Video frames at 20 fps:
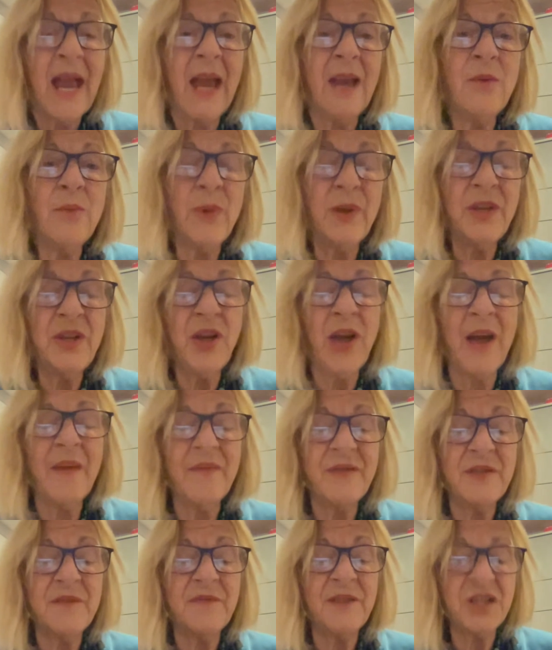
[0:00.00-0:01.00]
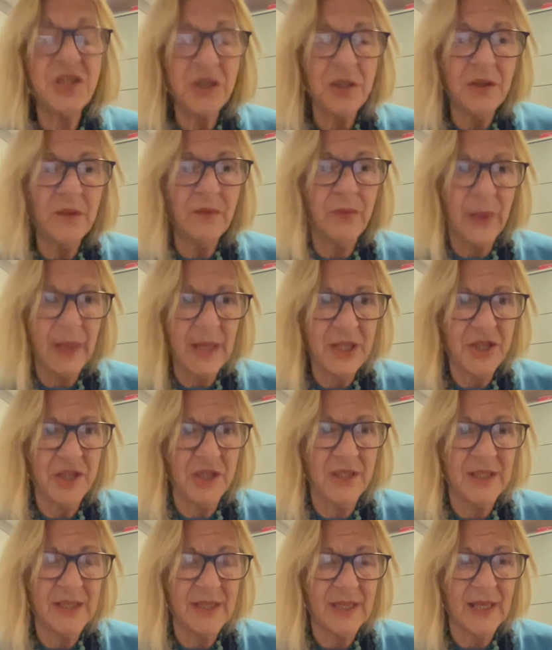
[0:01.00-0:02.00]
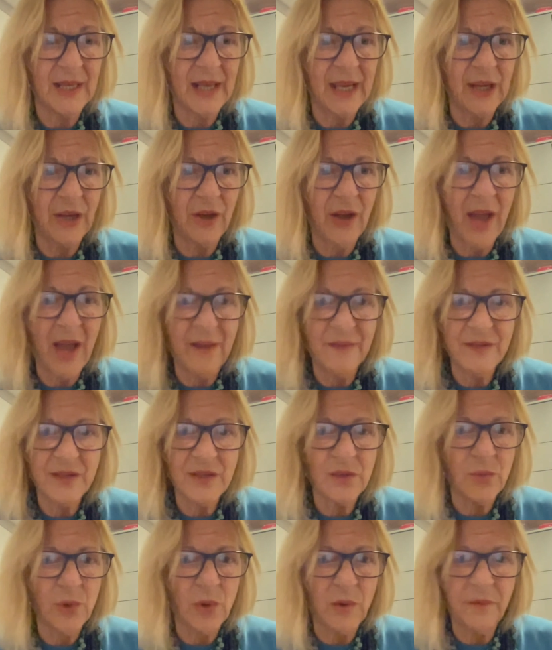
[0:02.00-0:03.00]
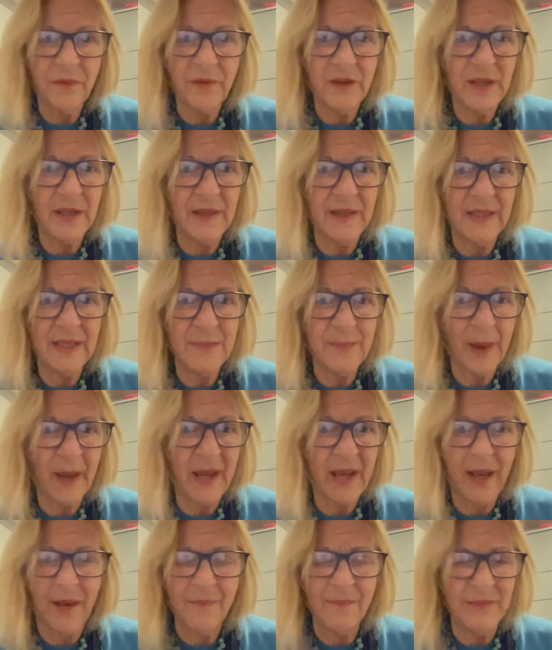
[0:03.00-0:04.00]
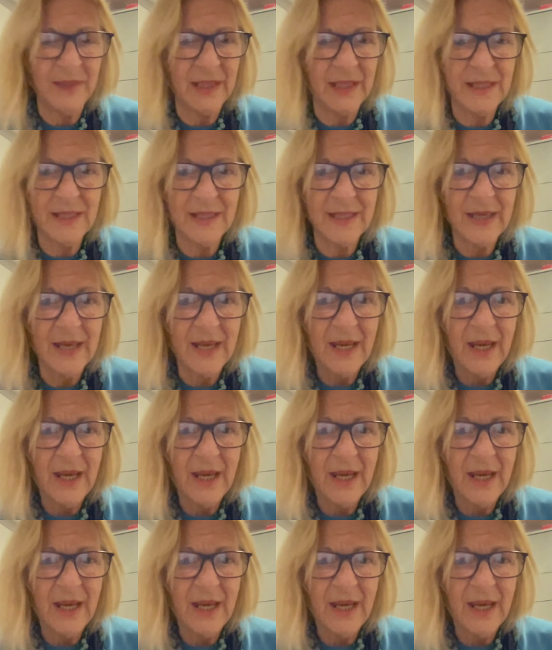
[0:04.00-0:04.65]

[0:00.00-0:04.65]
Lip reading: And when you have division of wages, like you have so often in these big companies,